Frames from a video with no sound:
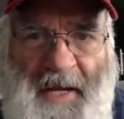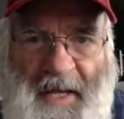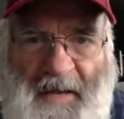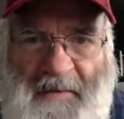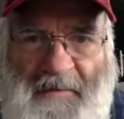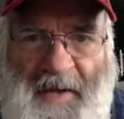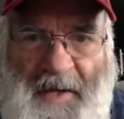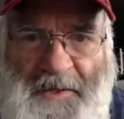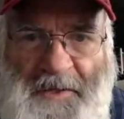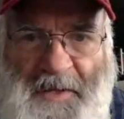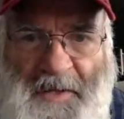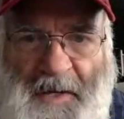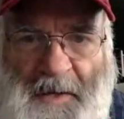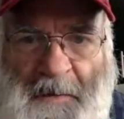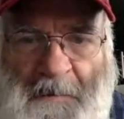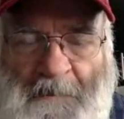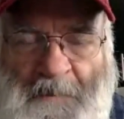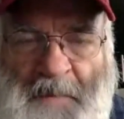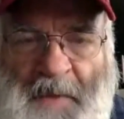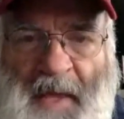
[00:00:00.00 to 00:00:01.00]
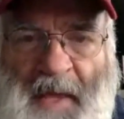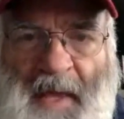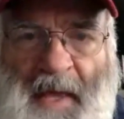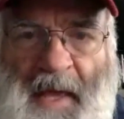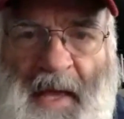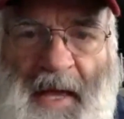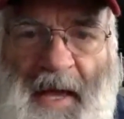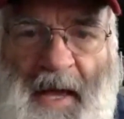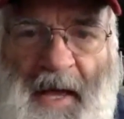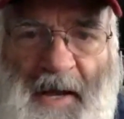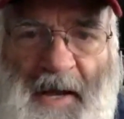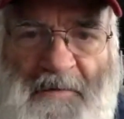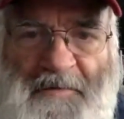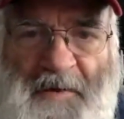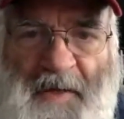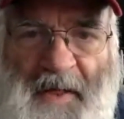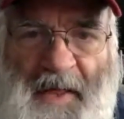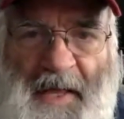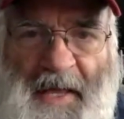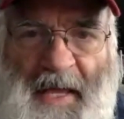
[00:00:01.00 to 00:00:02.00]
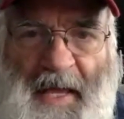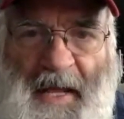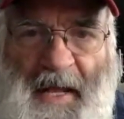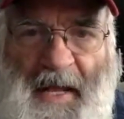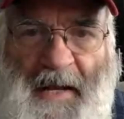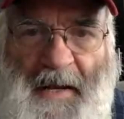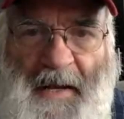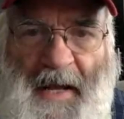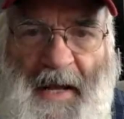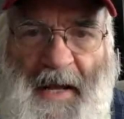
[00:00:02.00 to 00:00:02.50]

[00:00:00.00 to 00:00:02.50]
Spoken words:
convention, unaffiliated